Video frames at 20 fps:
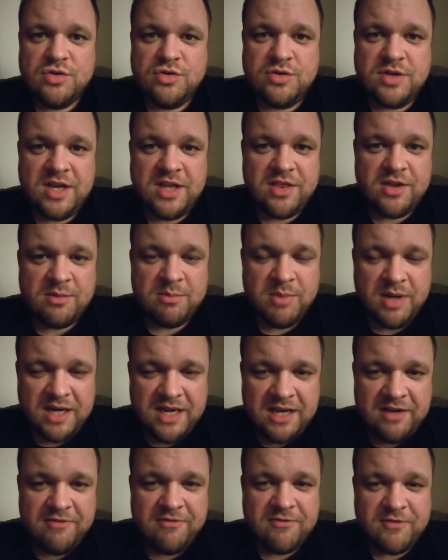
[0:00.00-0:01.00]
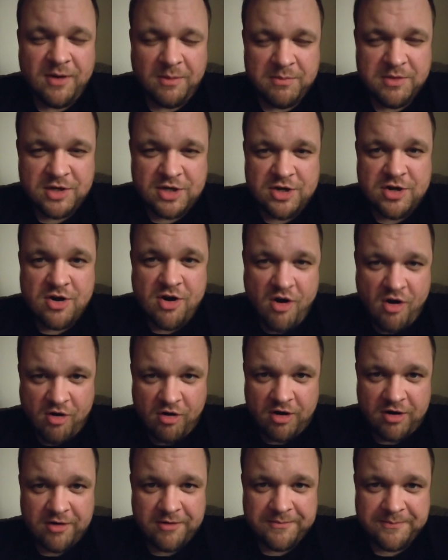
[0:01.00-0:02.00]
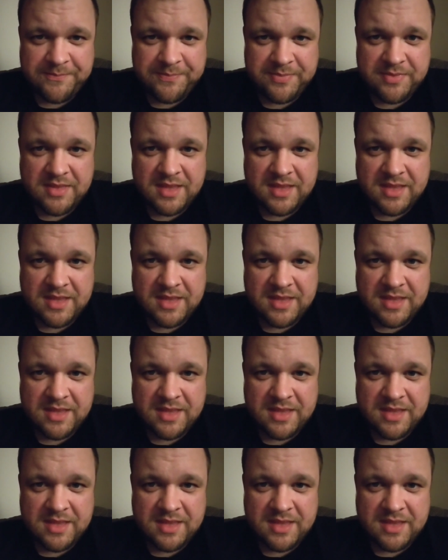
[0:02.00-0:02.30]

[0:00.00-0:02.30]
to take their money from the dinar